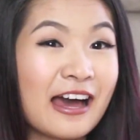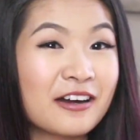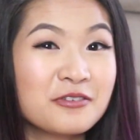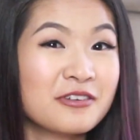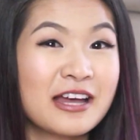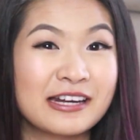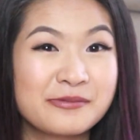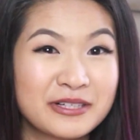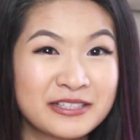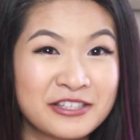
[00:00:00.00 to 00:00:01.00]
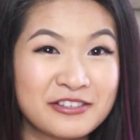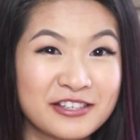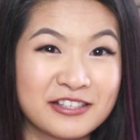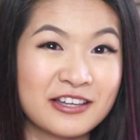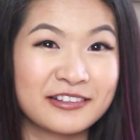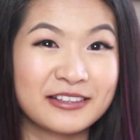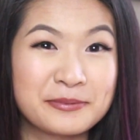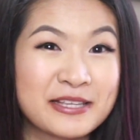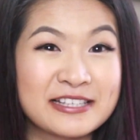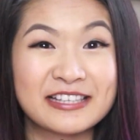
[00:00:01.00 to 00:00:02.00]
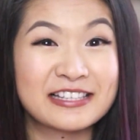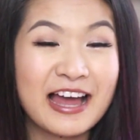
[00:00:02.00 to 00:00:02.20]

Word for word: I don't want anybody to use this on their lips because,